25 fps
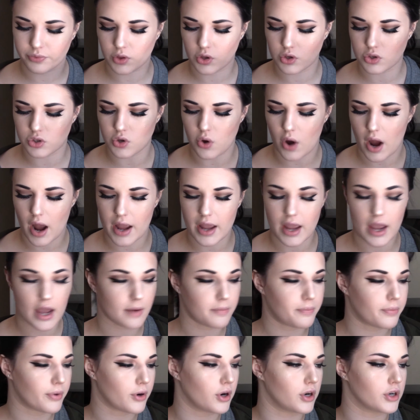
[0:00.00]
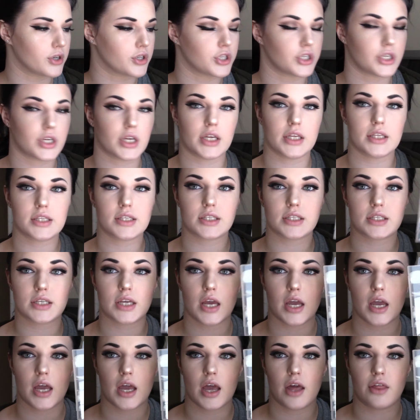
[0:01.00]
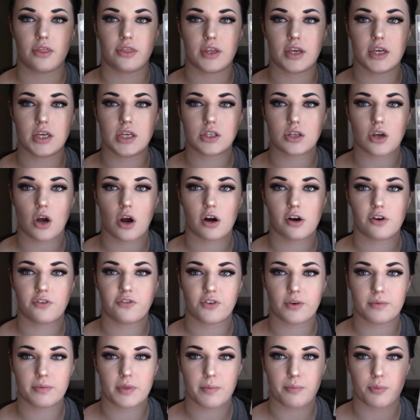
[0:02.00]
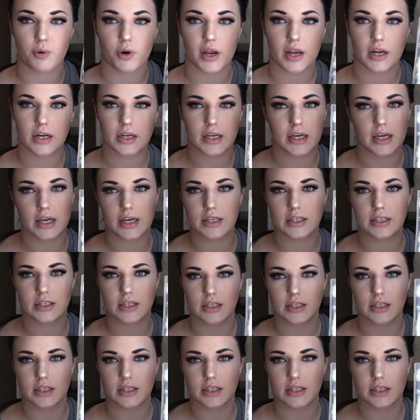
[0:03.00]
So I had purchased, these are from the brand Kiss.